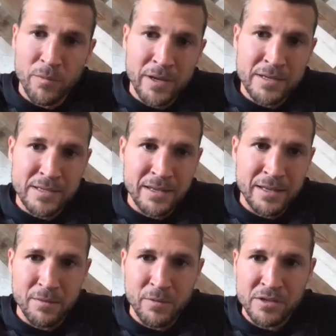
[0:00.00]
because
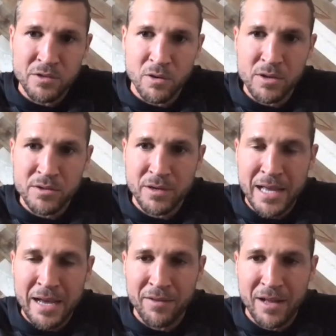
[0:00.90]
you're also going to
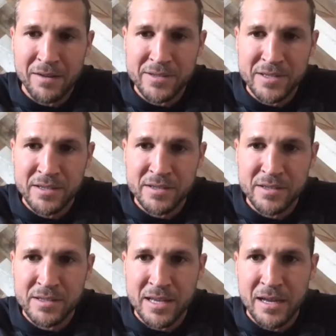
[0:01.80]
have a lot of
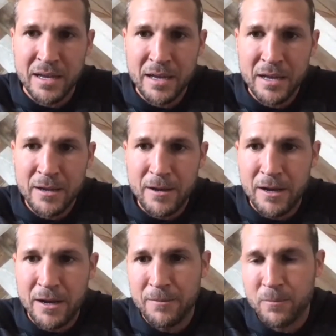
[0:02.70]
assistants that
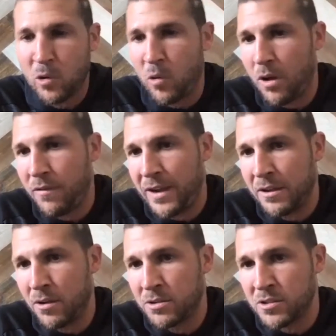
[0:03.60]
are
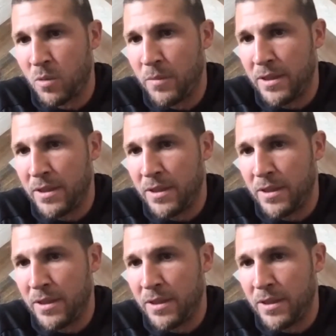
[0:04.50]
qualified coaches as well.